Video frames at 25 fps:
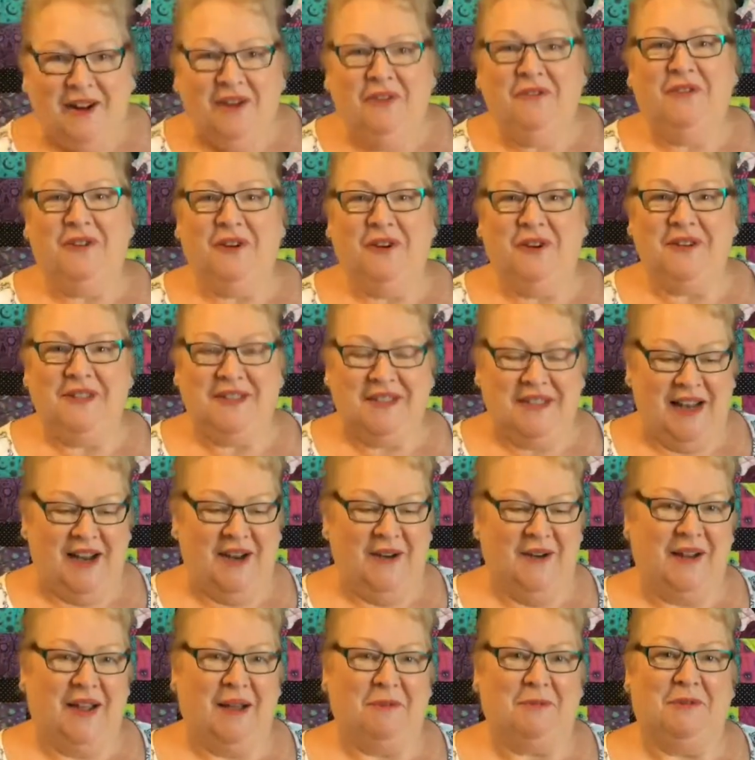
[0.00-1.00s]
I forgot to tell
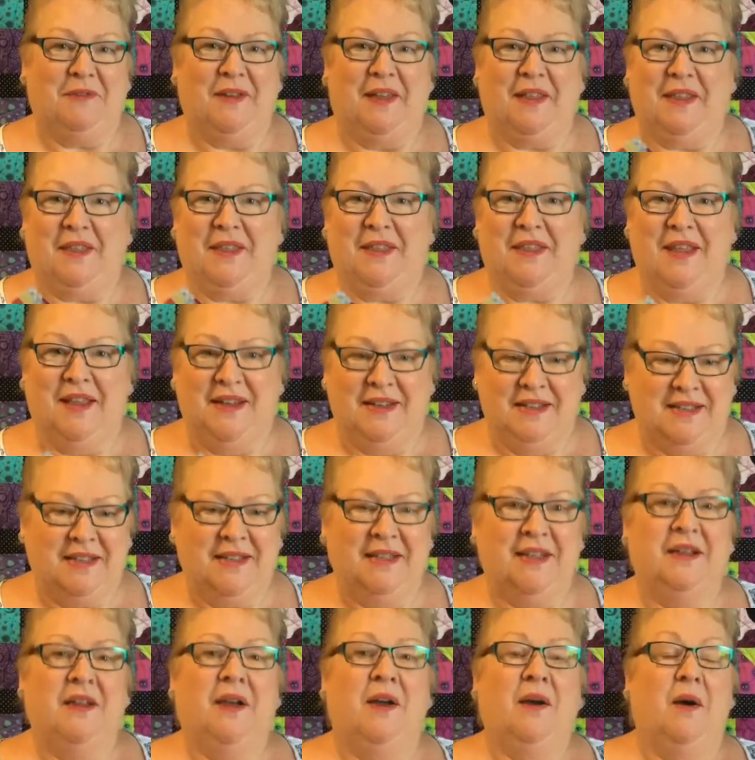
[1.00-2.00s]
you a couple of other things.
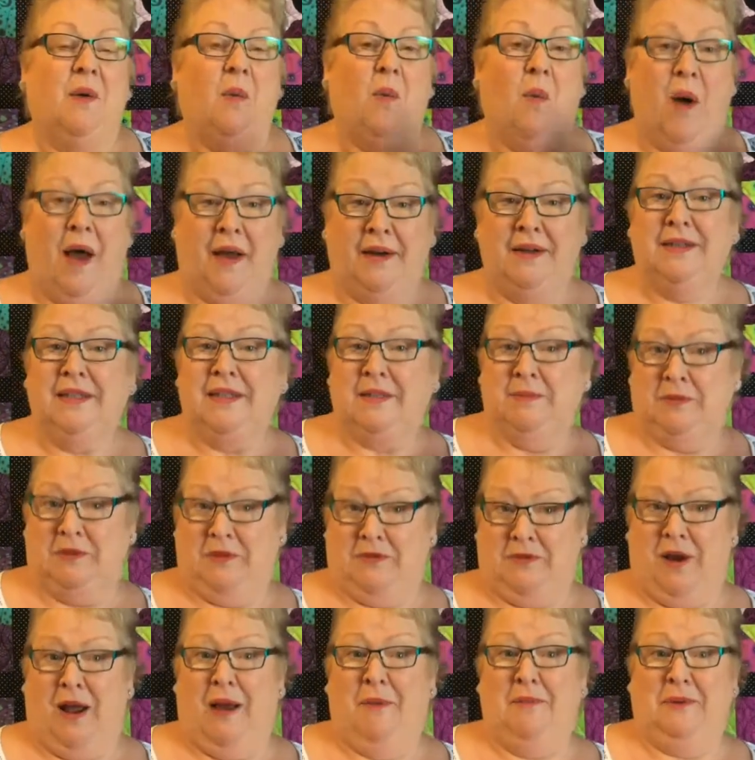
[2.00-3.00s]
One,
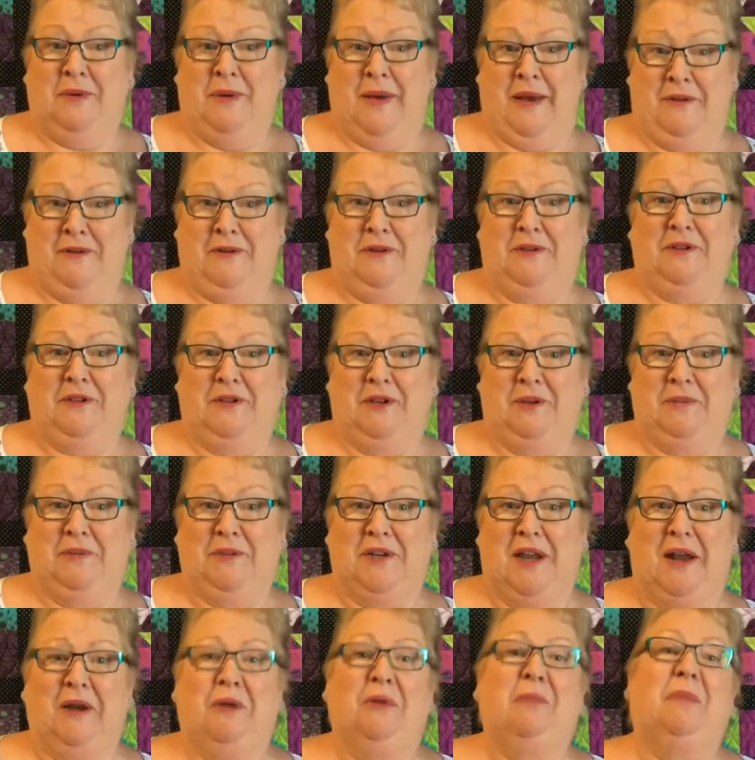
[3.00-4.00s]
subscribe to our YouTube
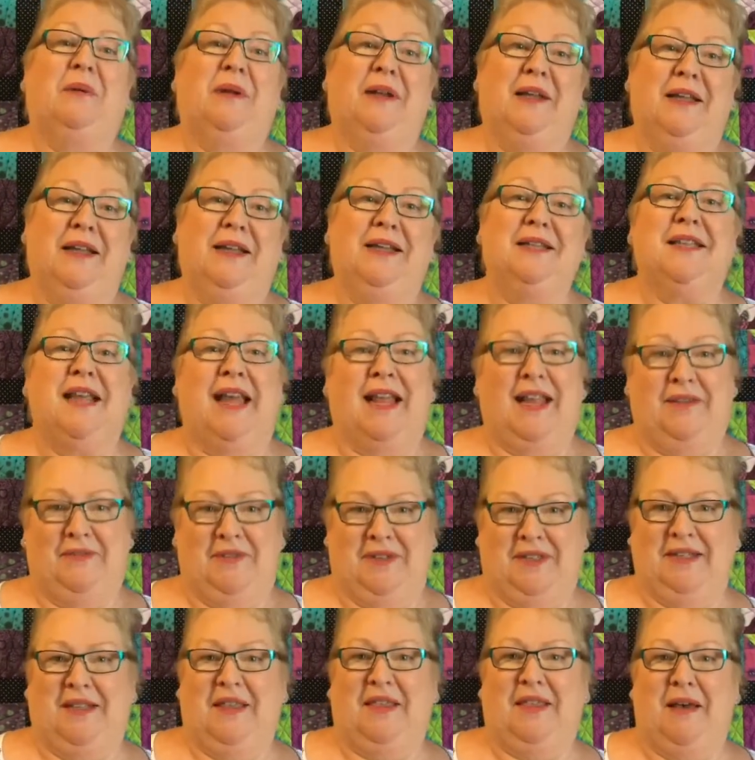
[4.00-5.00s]
channel, please, and give
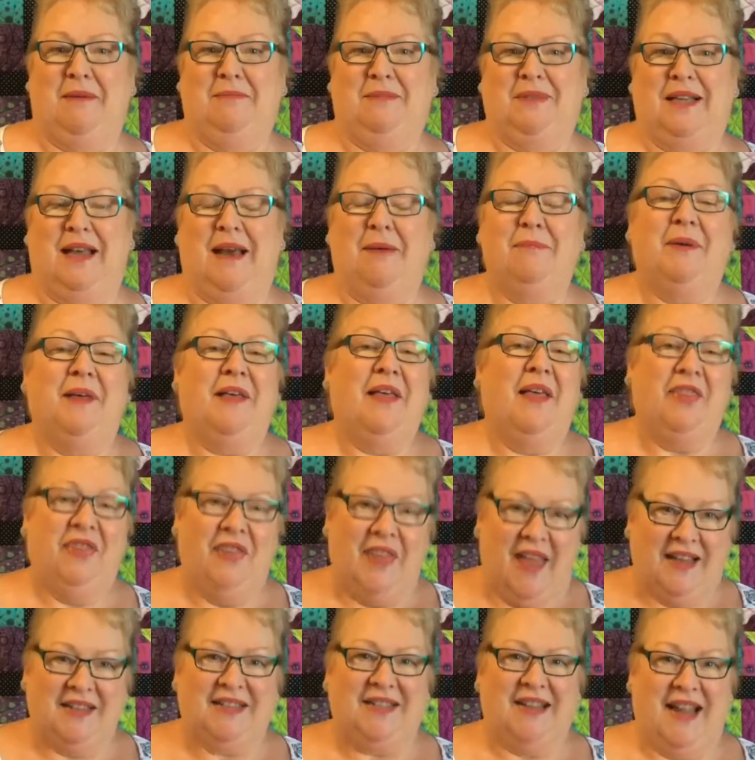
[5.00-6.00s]
us a thumbs up.
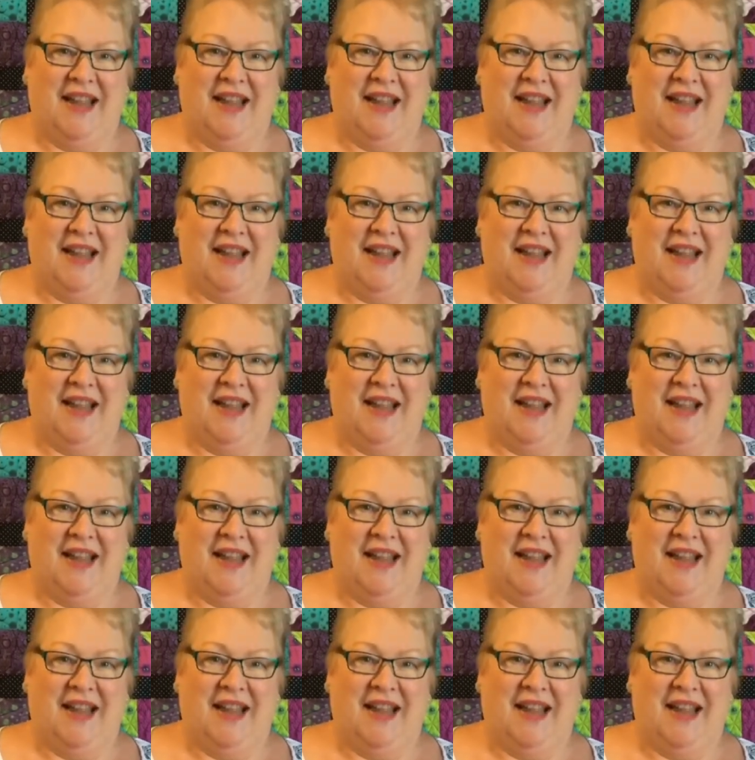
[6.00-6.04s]
That's